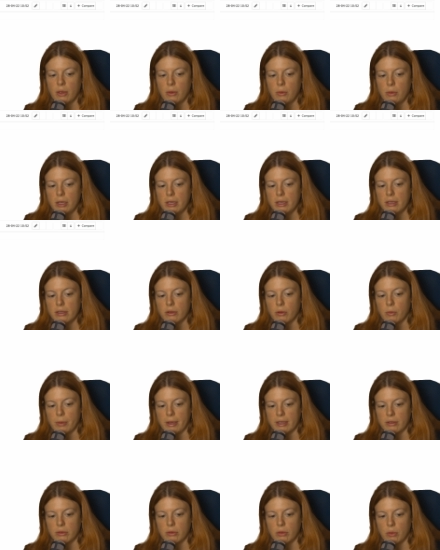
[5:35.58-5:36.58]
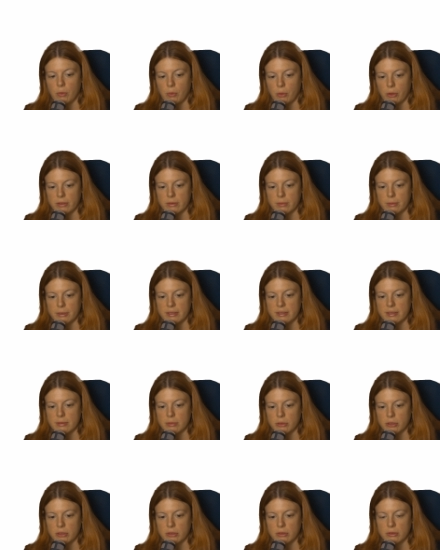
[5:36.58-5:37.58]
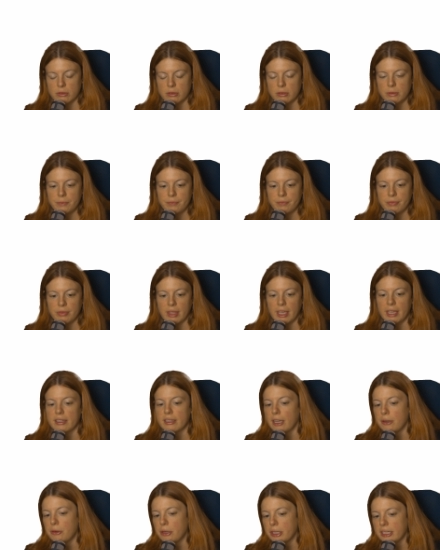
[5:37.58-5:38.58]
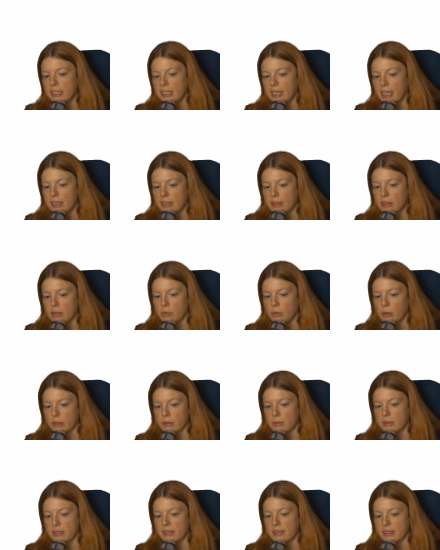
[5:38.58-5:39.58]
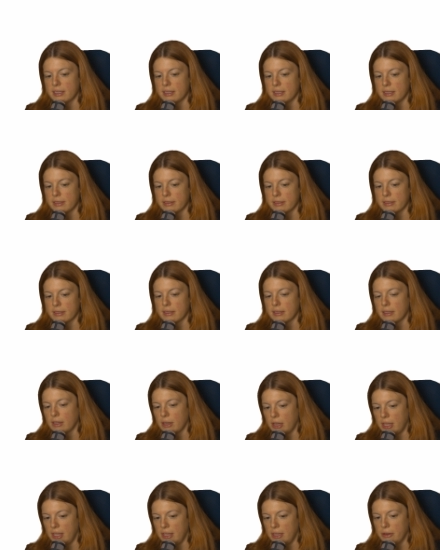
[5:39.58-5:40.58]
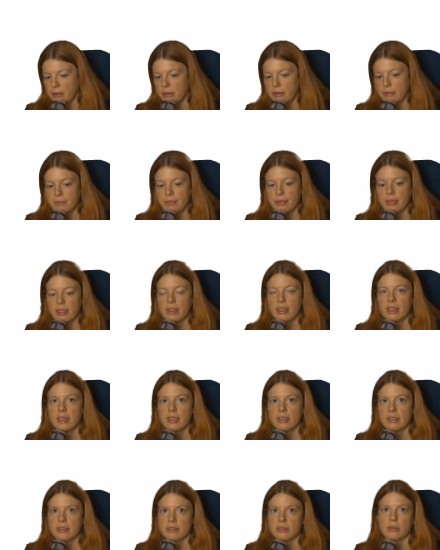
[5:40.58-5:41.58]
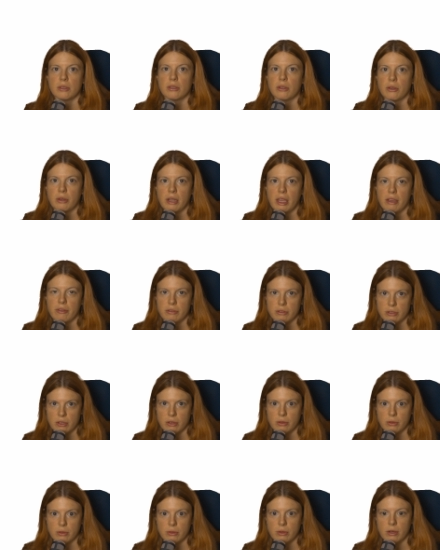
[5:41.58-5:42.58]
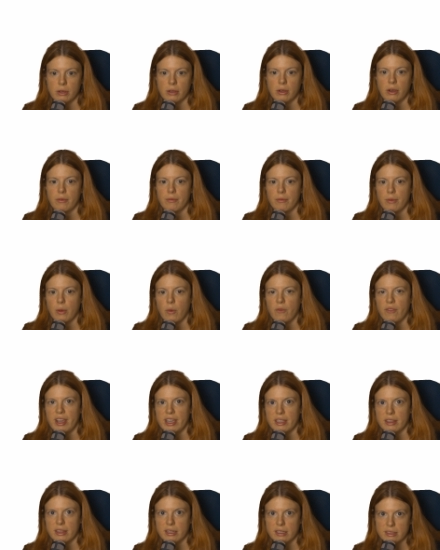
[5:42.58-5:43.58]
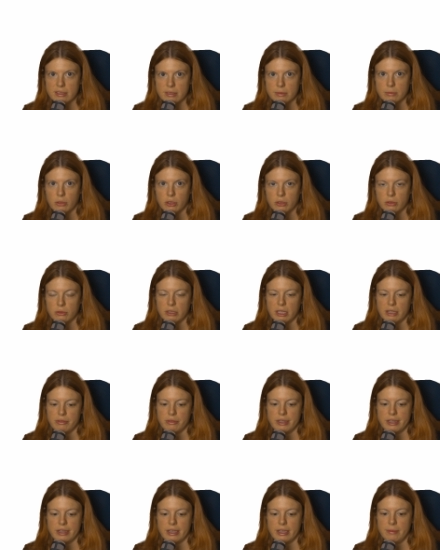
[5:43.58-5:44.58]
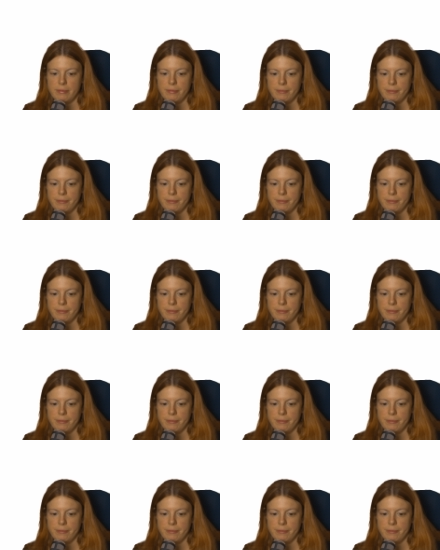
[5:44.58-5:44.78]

We can go back to the workspaces module and directly edit the workspace settings here. So you don't have to go via the list module every time.